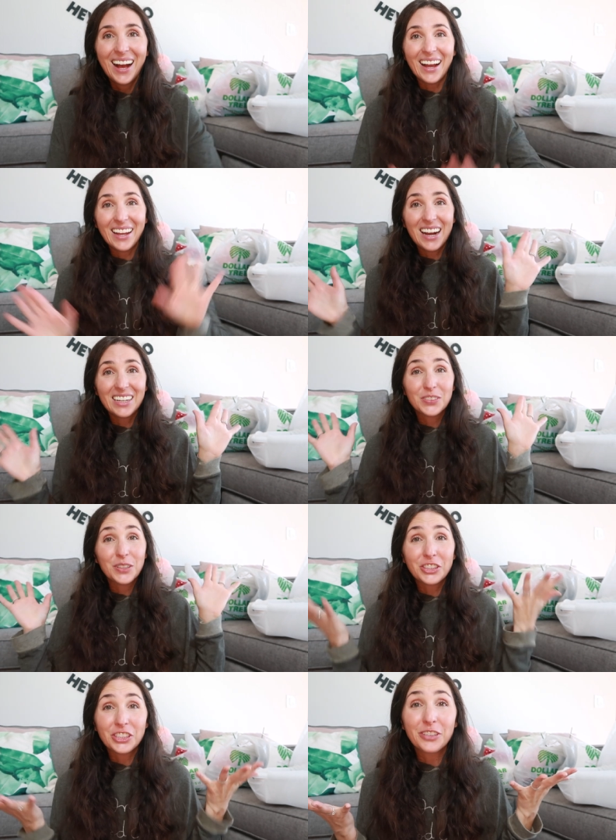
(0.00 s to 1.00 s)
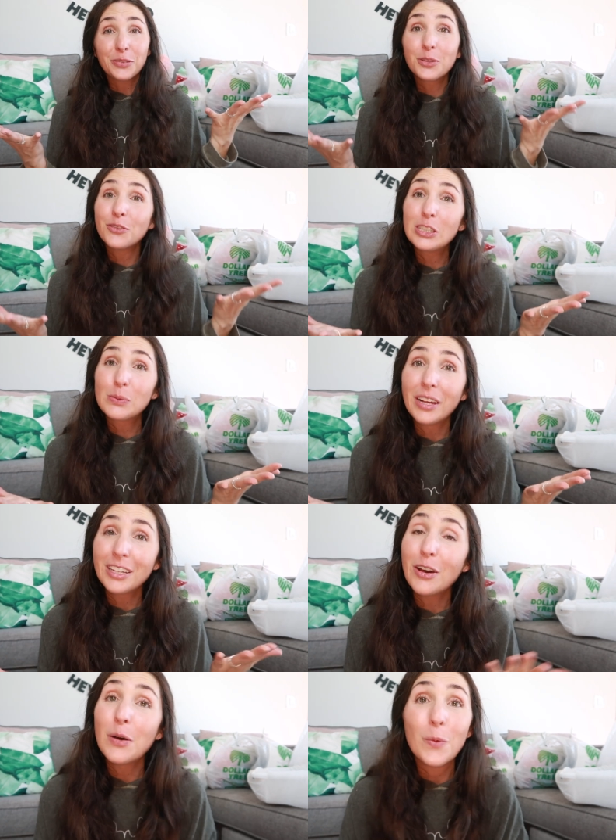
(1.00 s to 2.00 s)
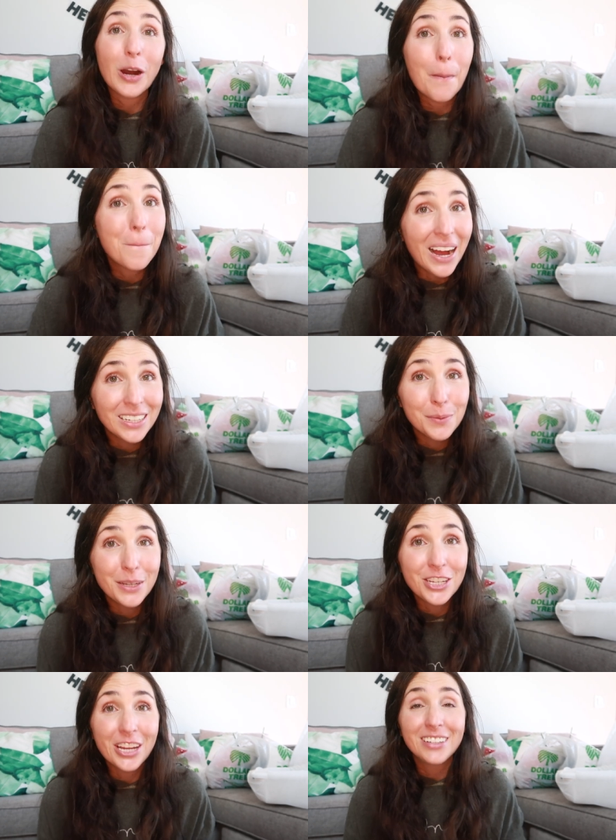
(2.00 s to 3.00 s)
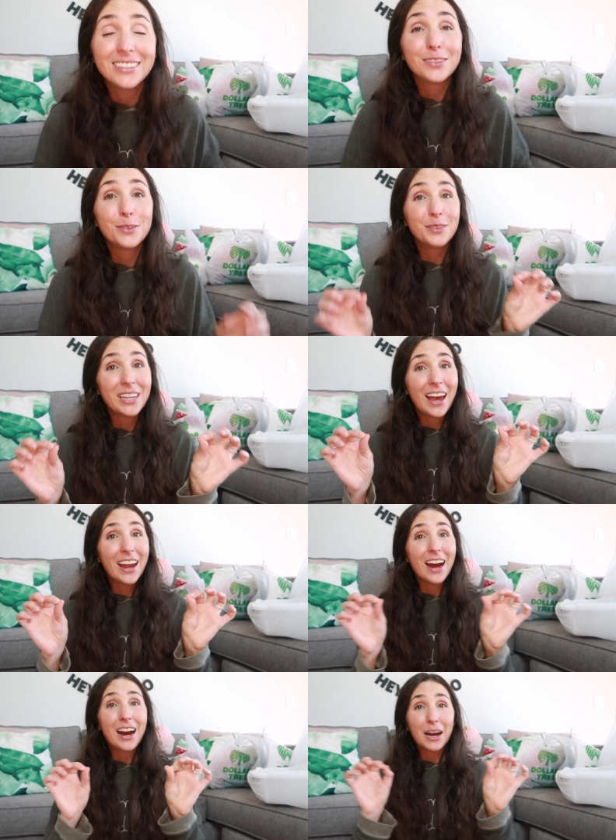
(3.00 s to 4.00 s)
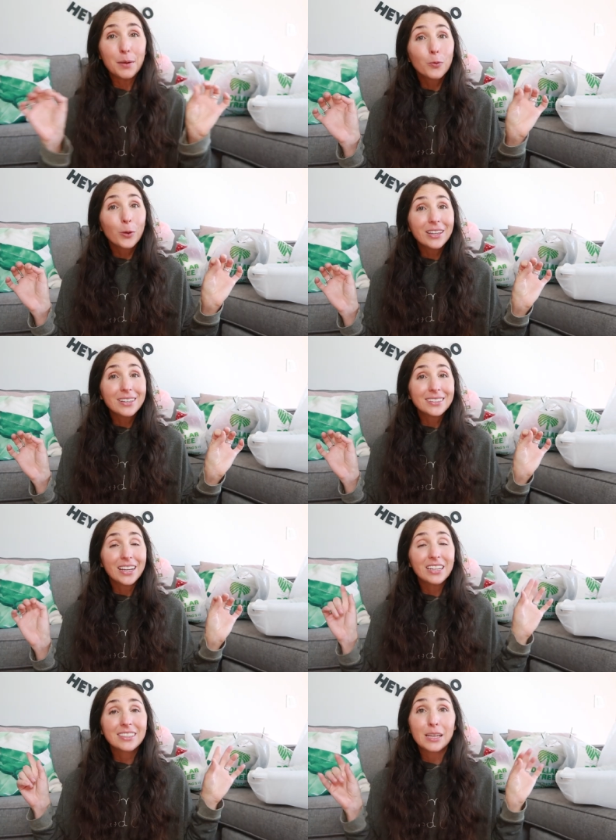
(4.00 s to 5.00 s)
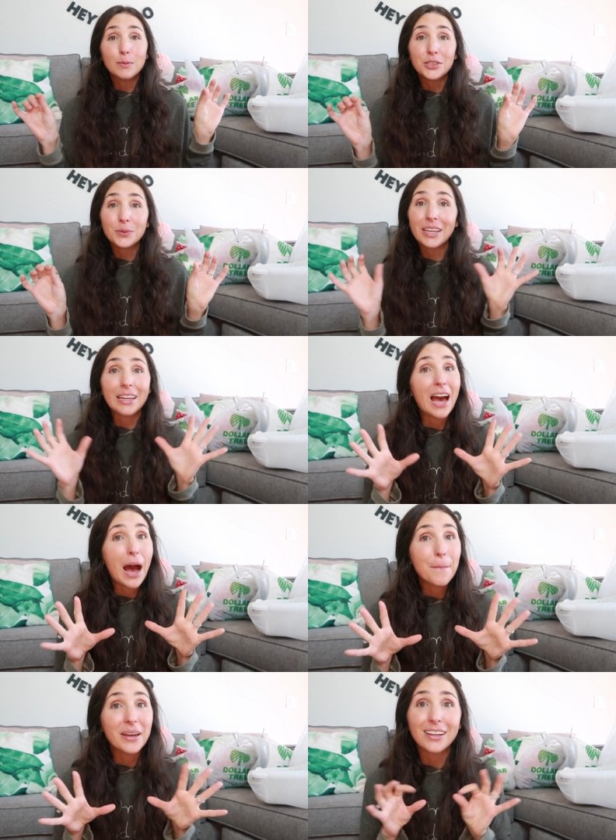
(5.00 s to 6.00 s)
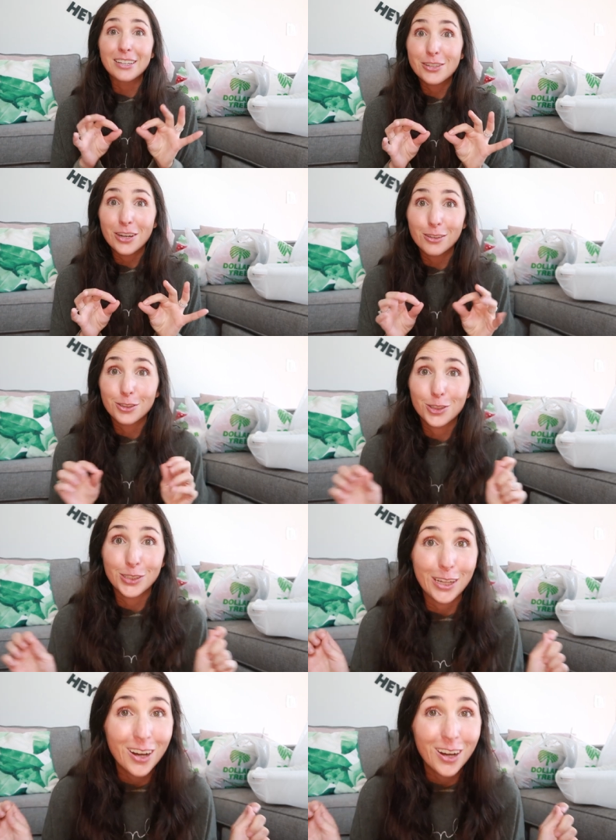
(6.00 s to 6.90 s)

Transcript: Hi guys, Rachel here from The Confused Millennial and welcome back to my channel and today I'm really excited because I'm doing an epic Dollar Tree